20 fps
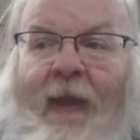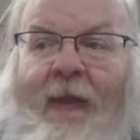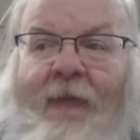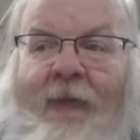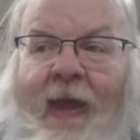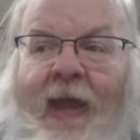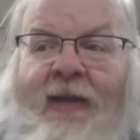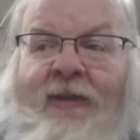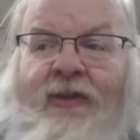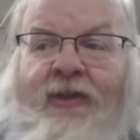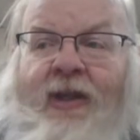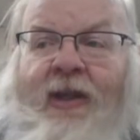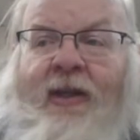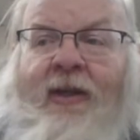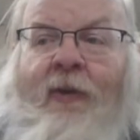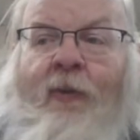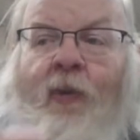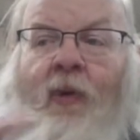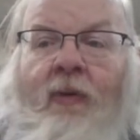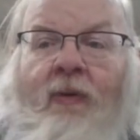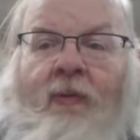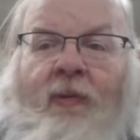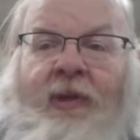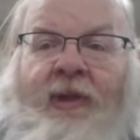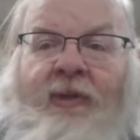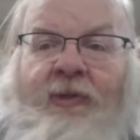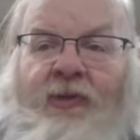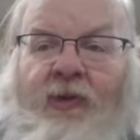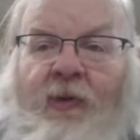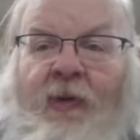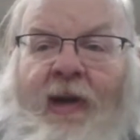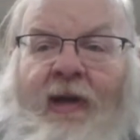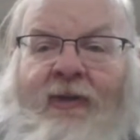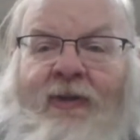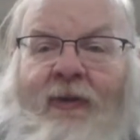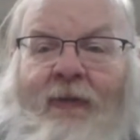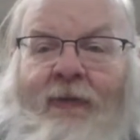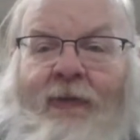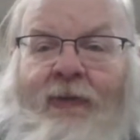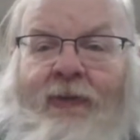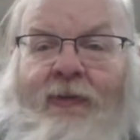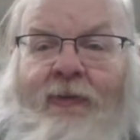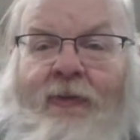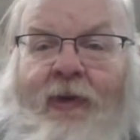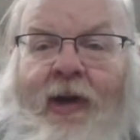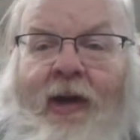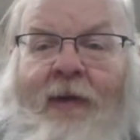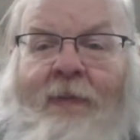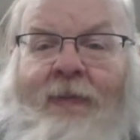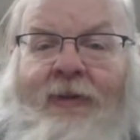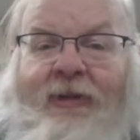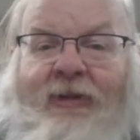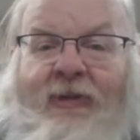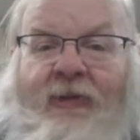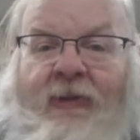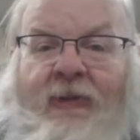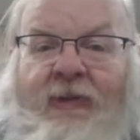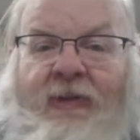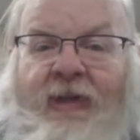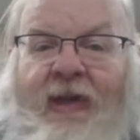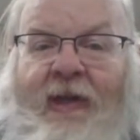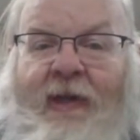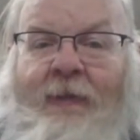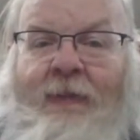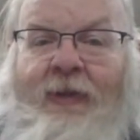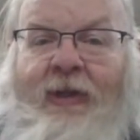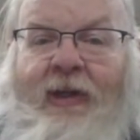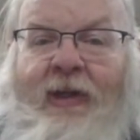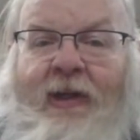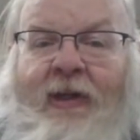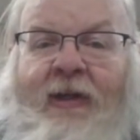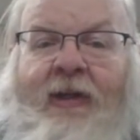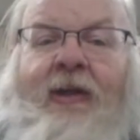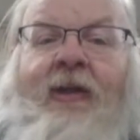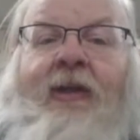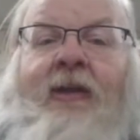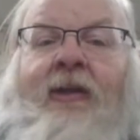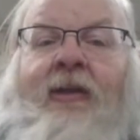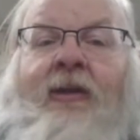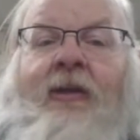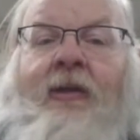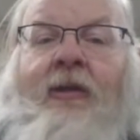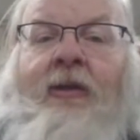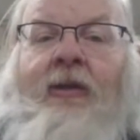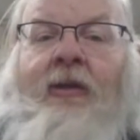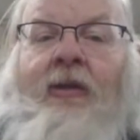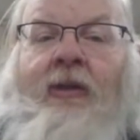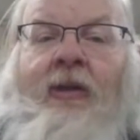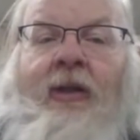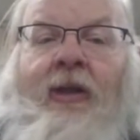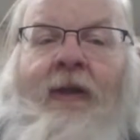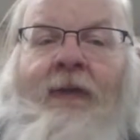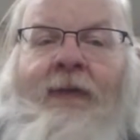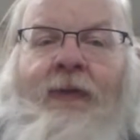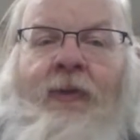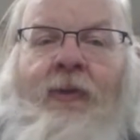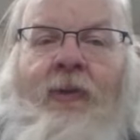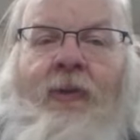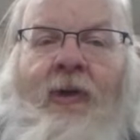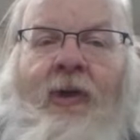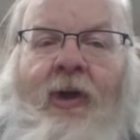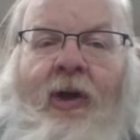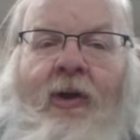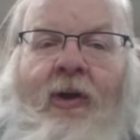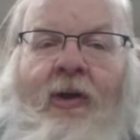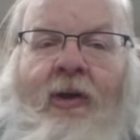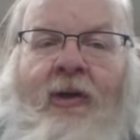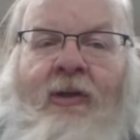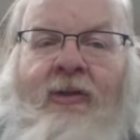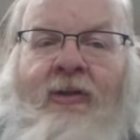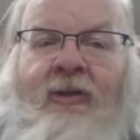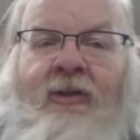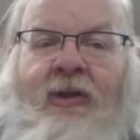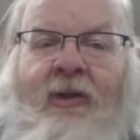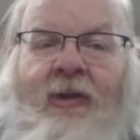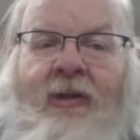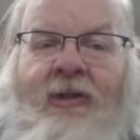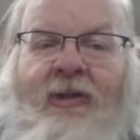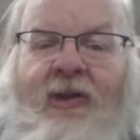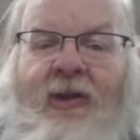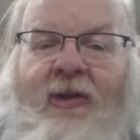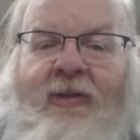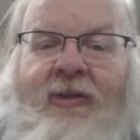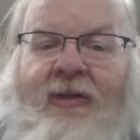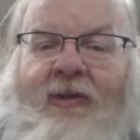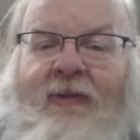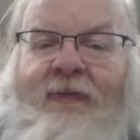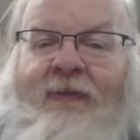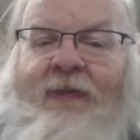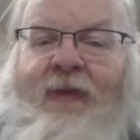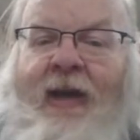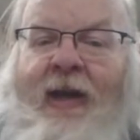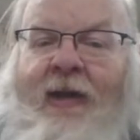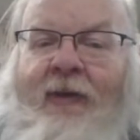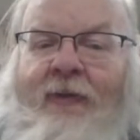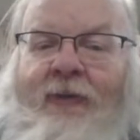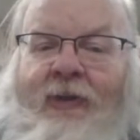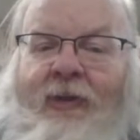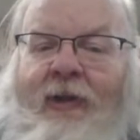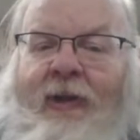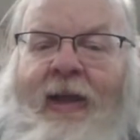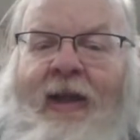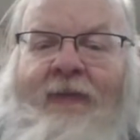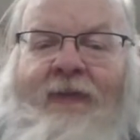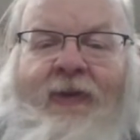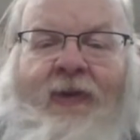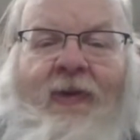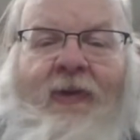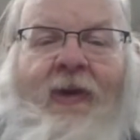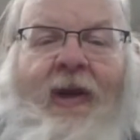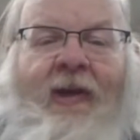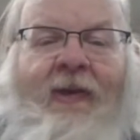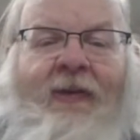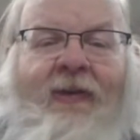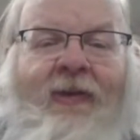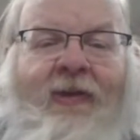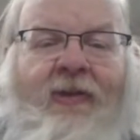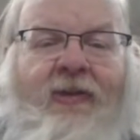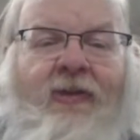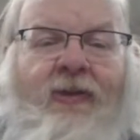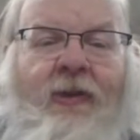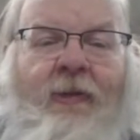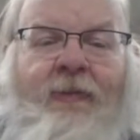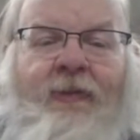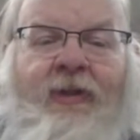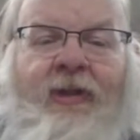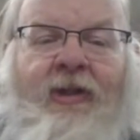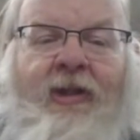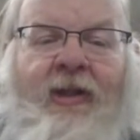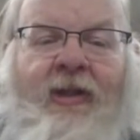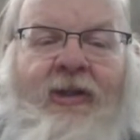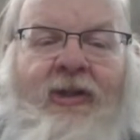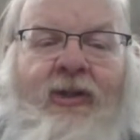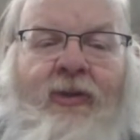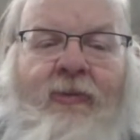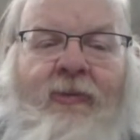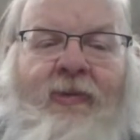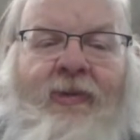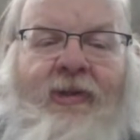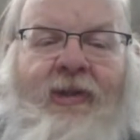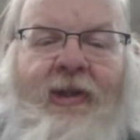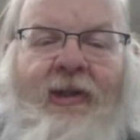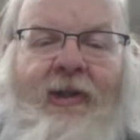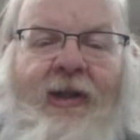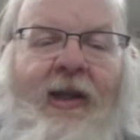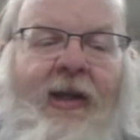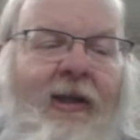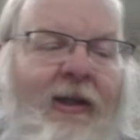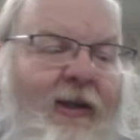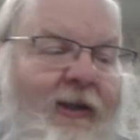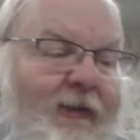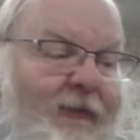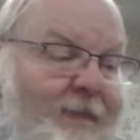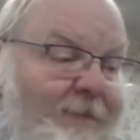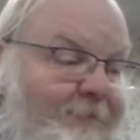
that channel will redirect over to Rob as soon as I am done. If you are on Starry's Lost and Found, you'll have to go down to the description and use the link.